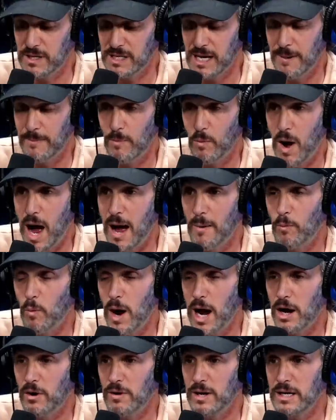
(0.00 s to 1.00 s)
I'm
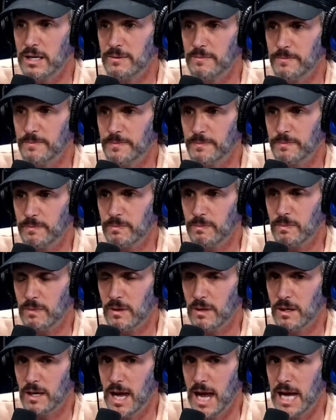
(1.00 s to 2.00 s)
wearing
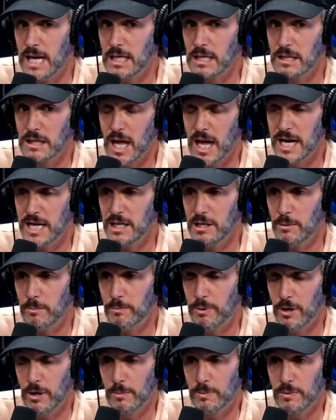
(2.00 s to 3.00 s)
a light
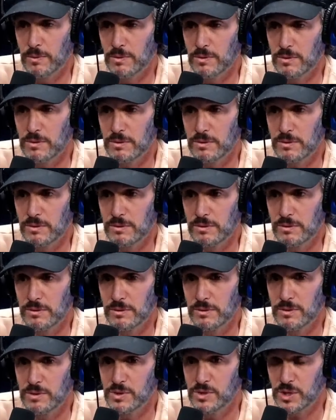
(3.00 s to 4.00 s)
purple
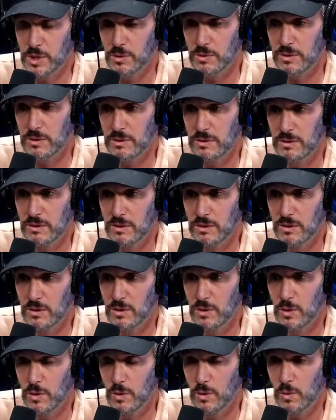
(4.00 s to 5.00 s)
suit
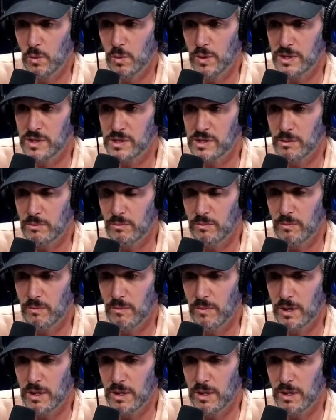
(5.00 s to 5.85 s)
with some